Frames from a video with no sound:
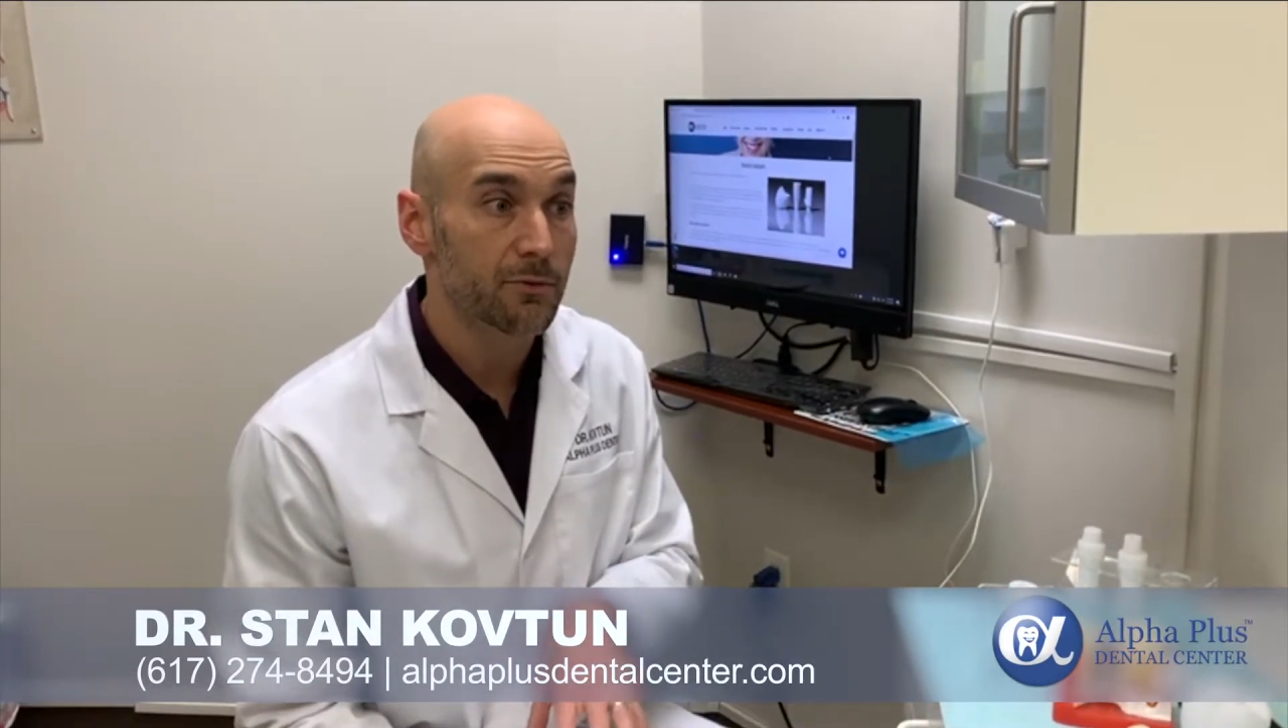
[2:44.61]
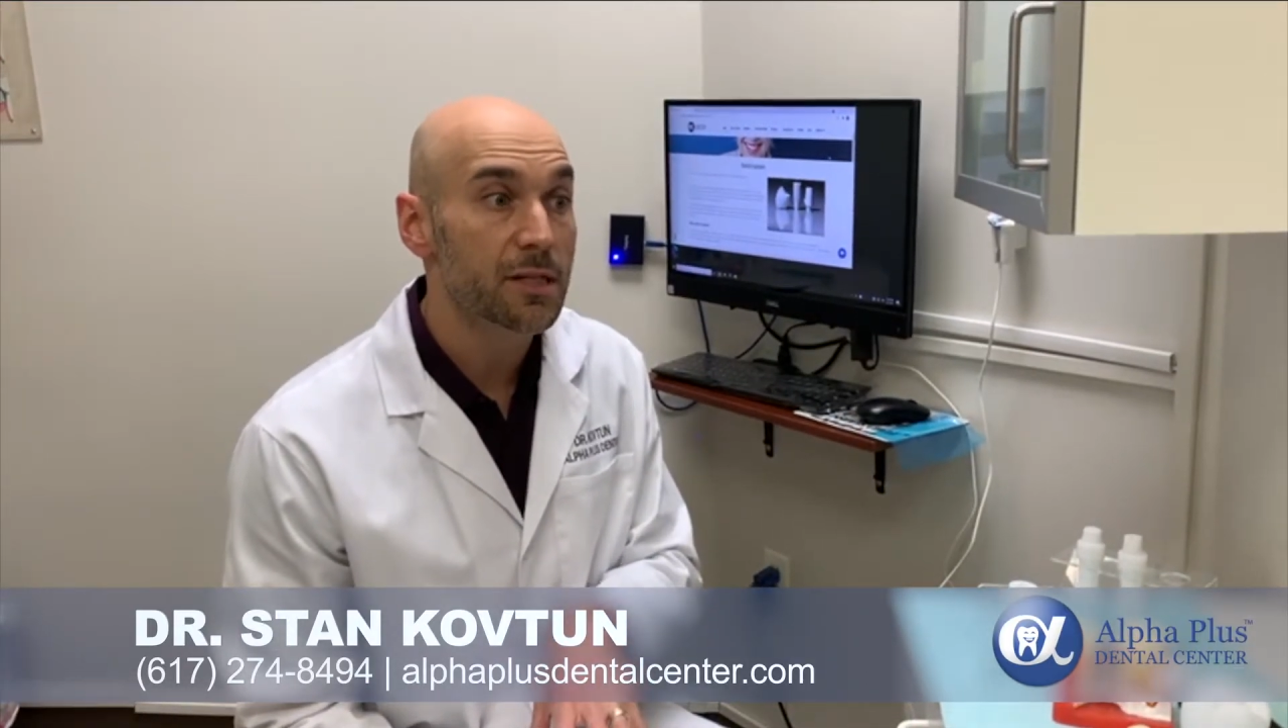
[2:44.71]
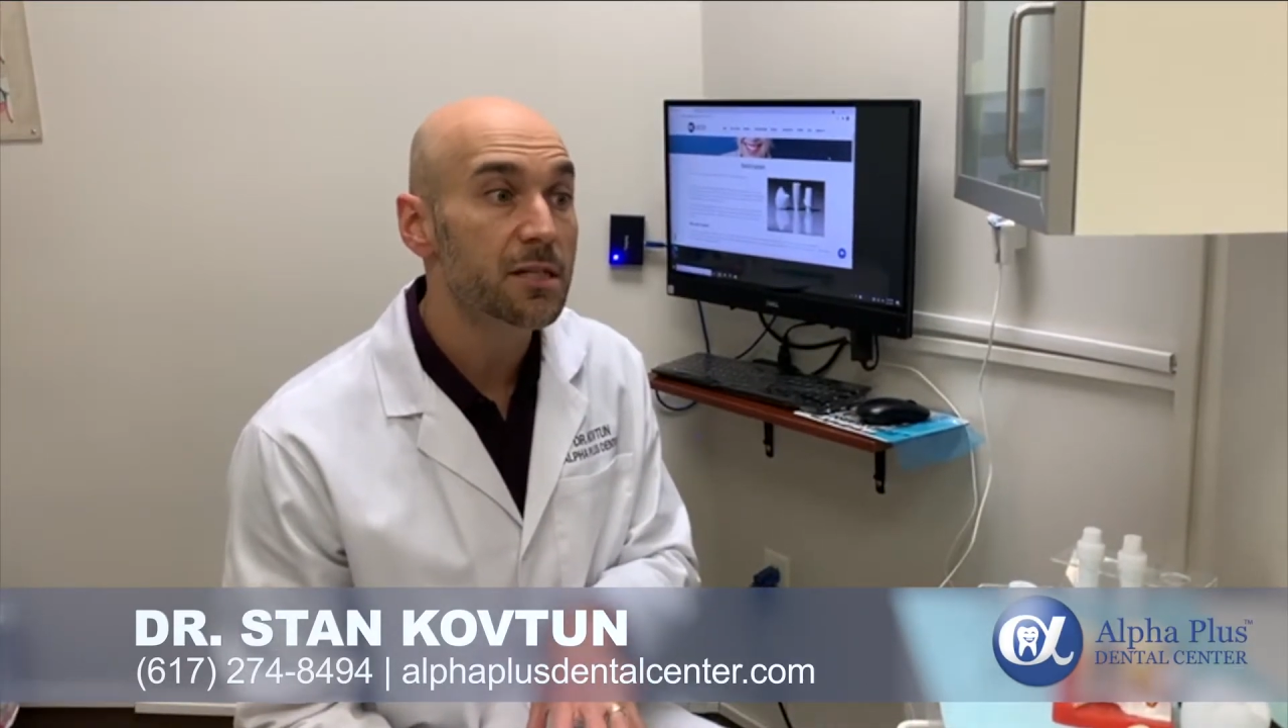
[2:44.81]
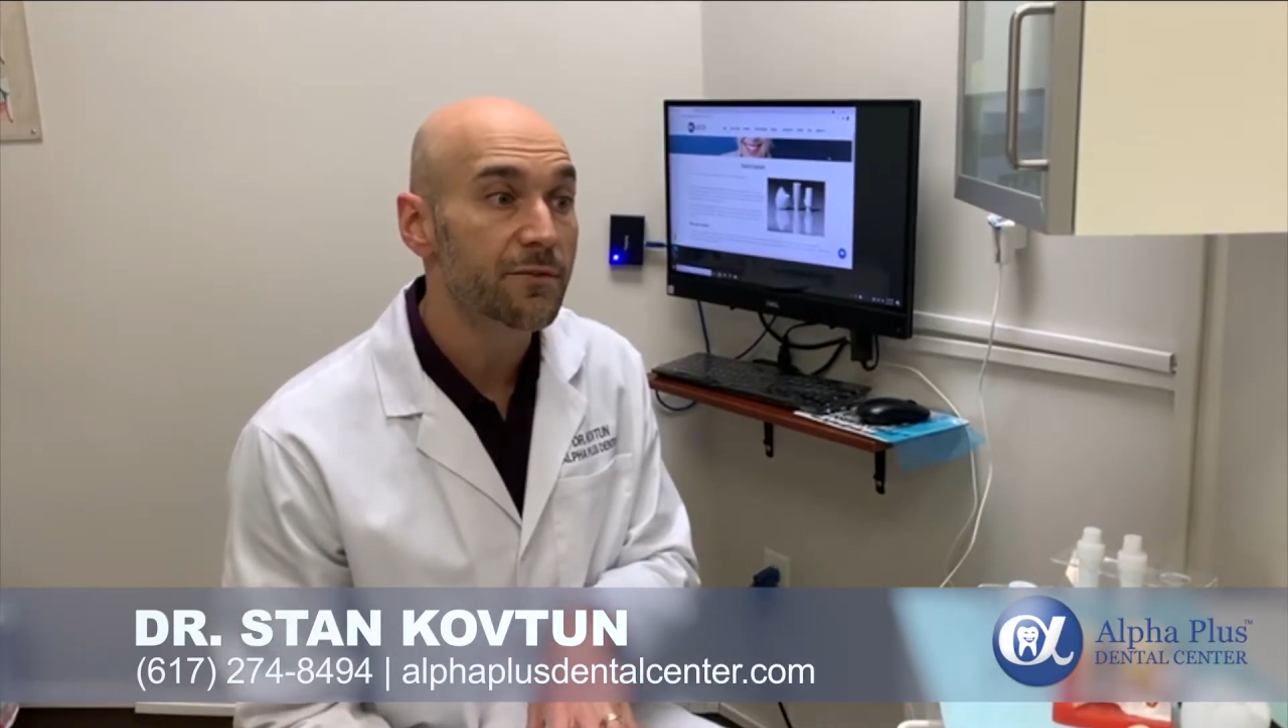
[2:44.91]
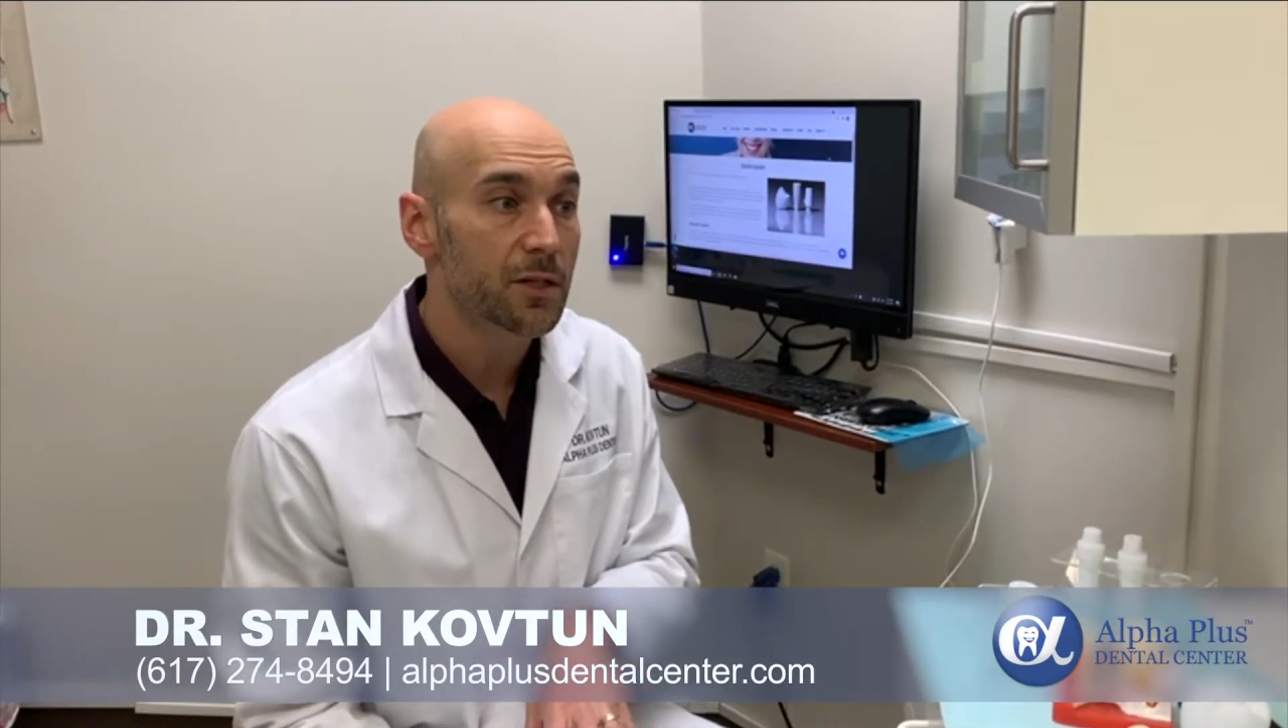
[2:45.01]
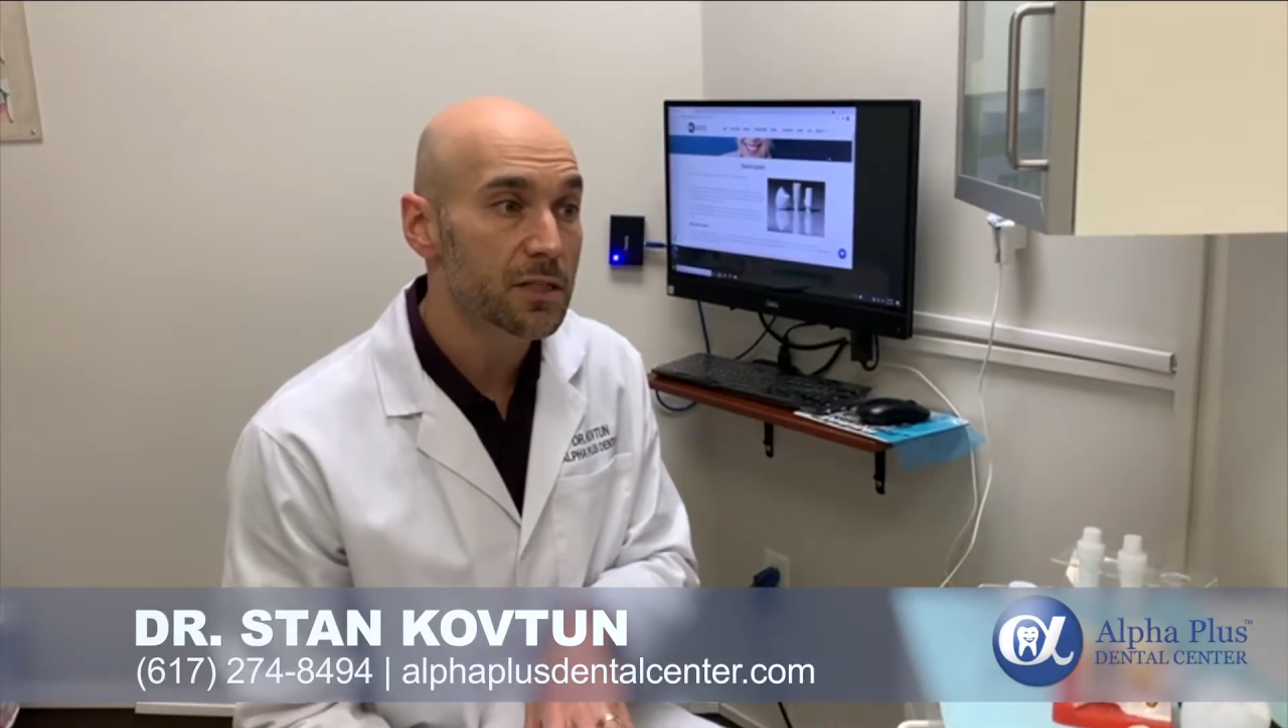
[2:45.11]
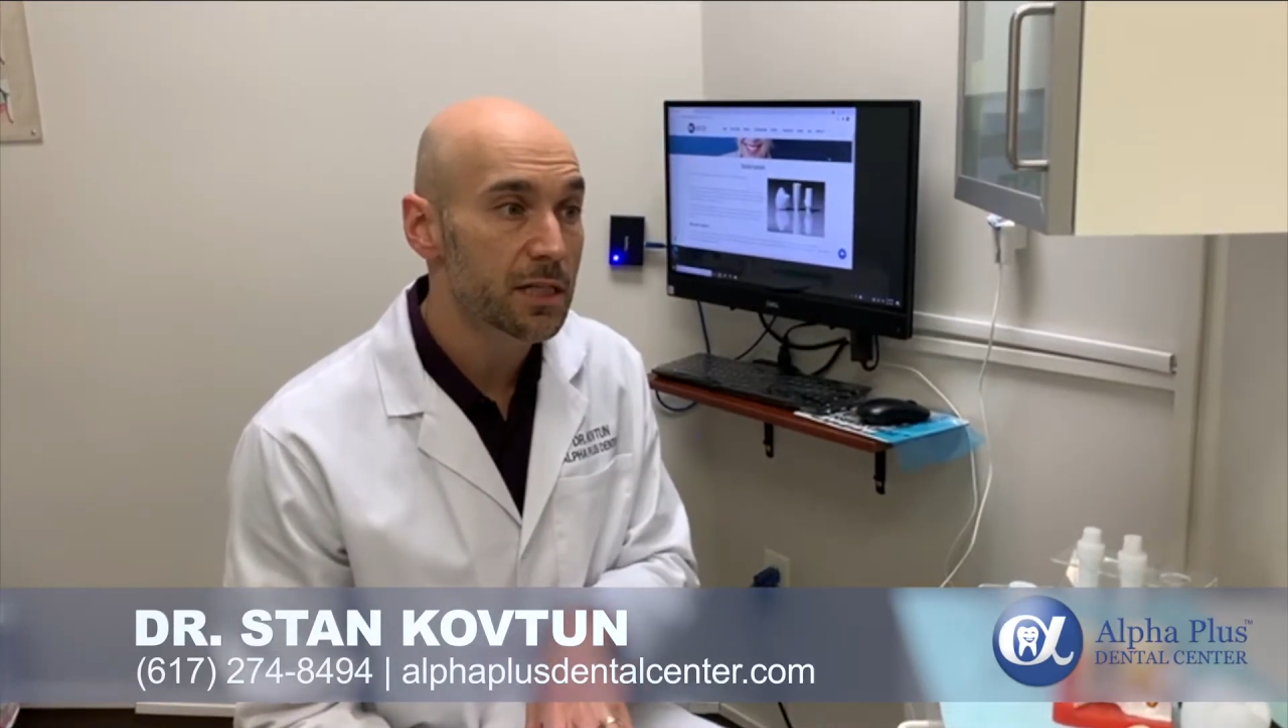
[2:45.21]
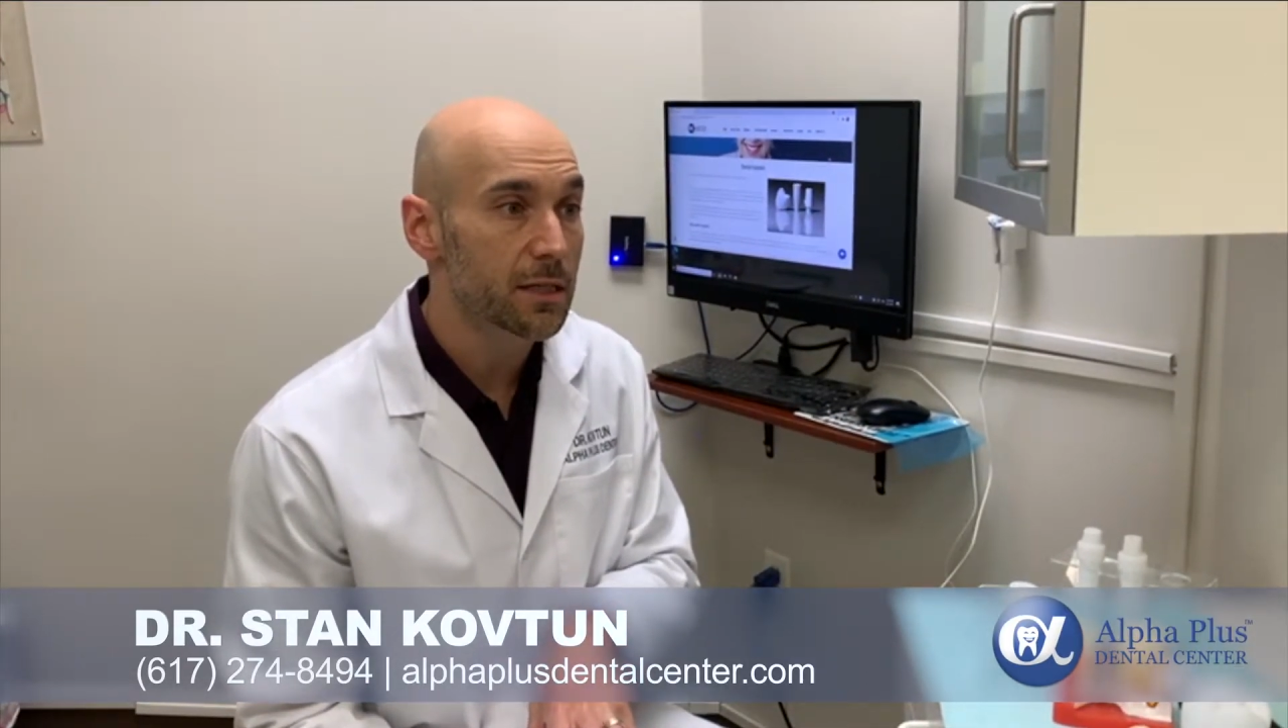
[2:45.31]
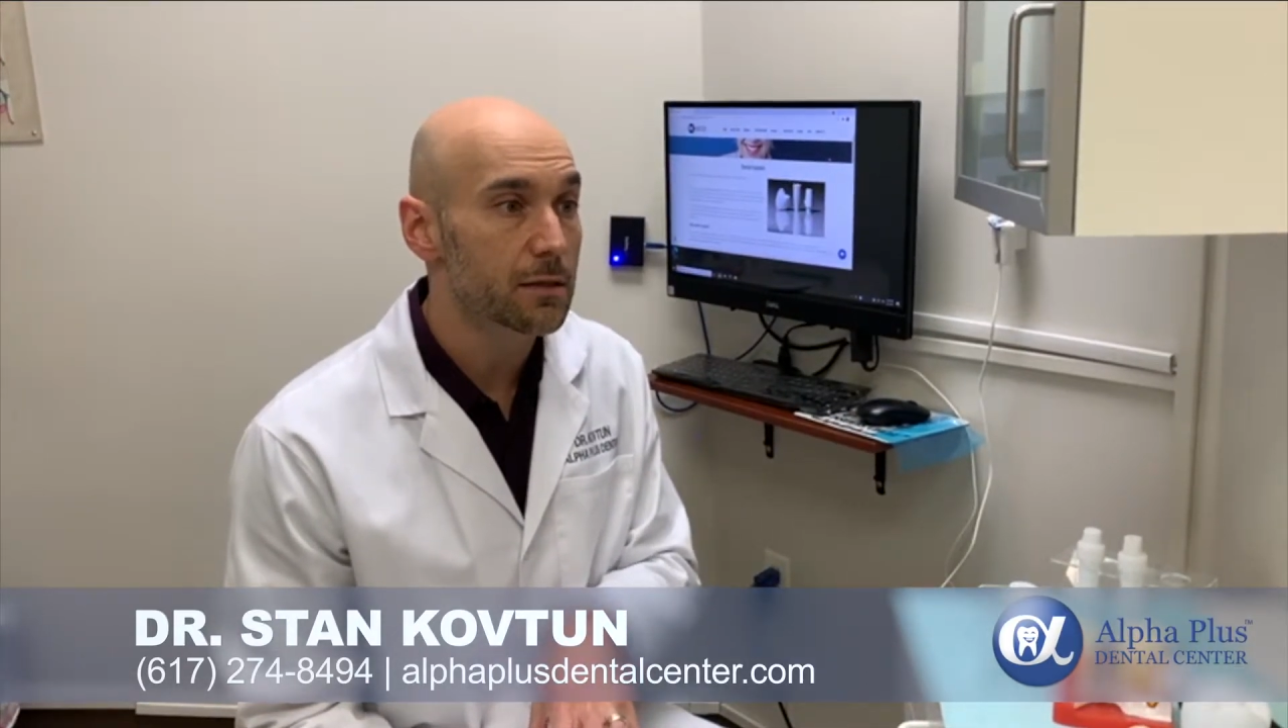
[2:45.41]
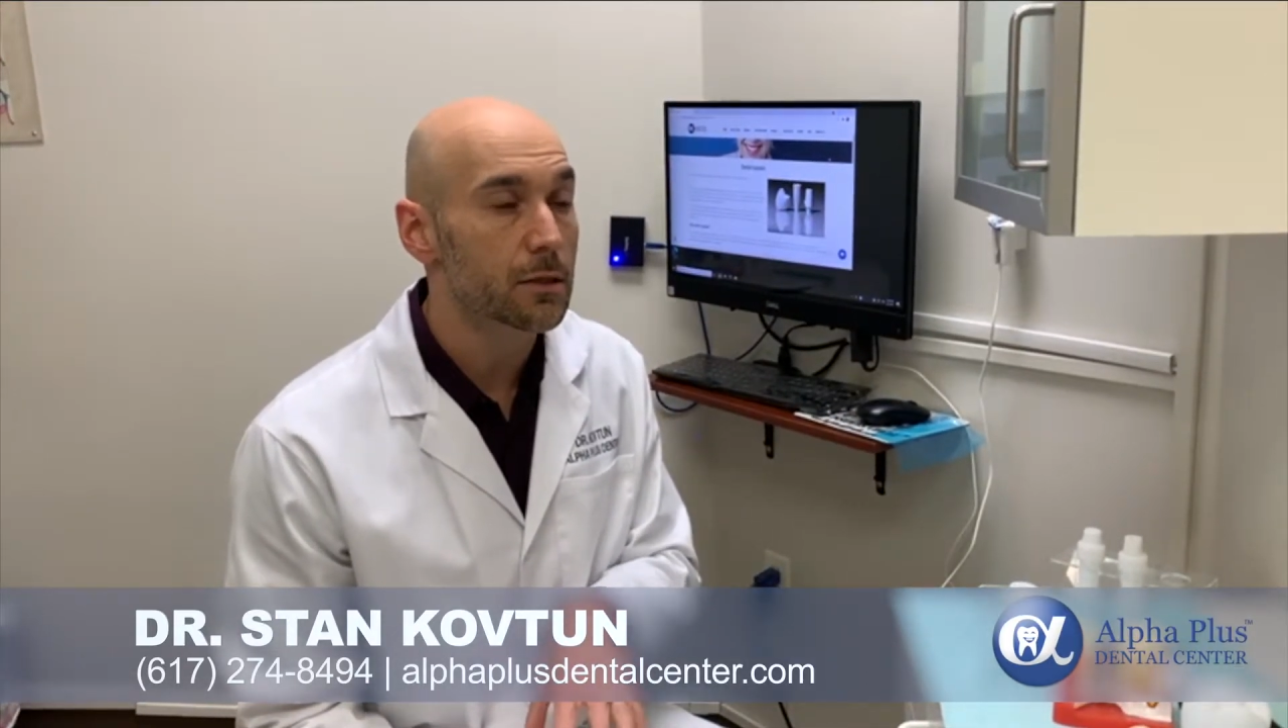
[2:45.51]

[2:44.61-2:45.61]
rest of your teeth,